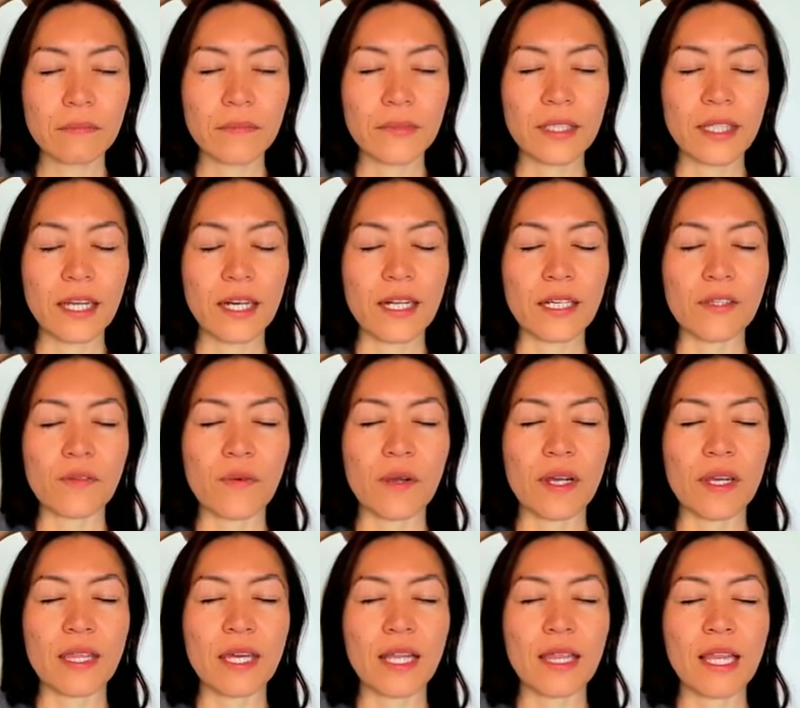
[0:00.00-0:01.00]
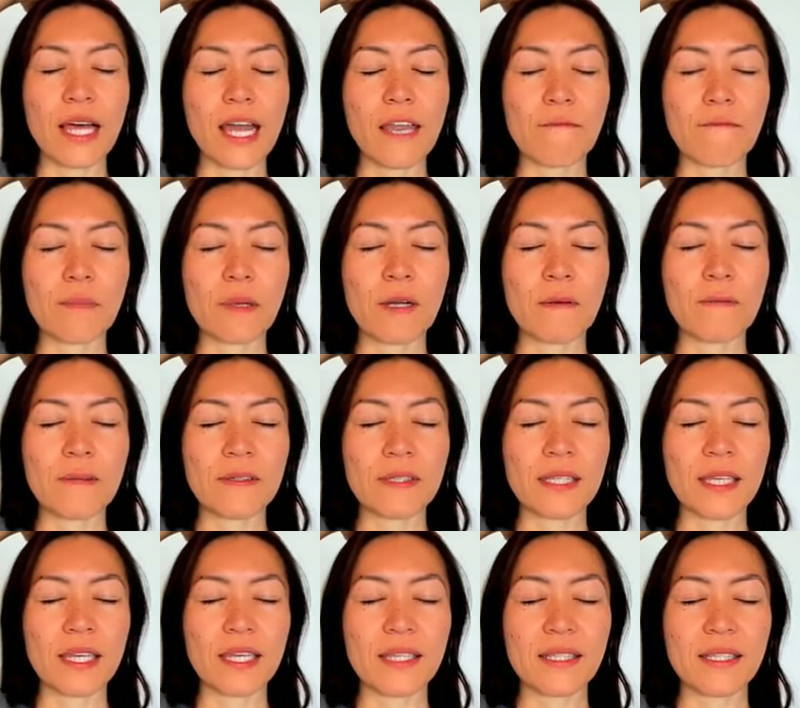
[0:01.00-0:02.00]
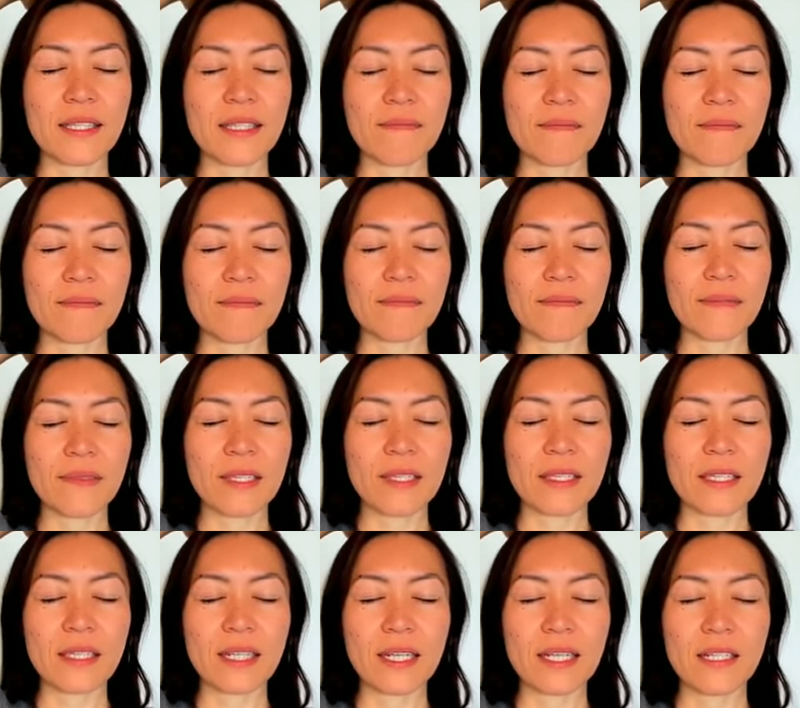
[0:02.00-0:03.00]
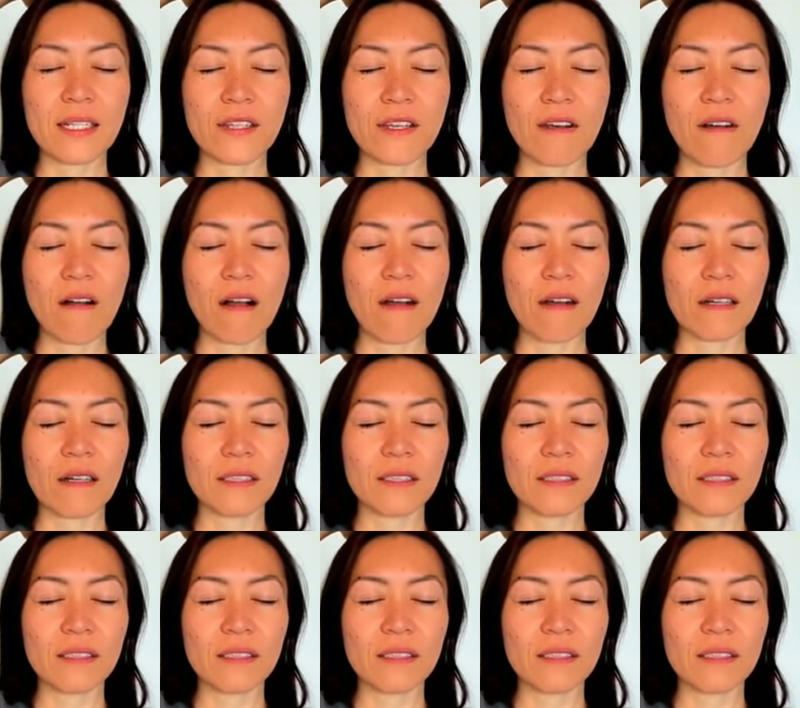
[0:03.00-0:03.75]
That is where the life purpose is. Listening to your heart.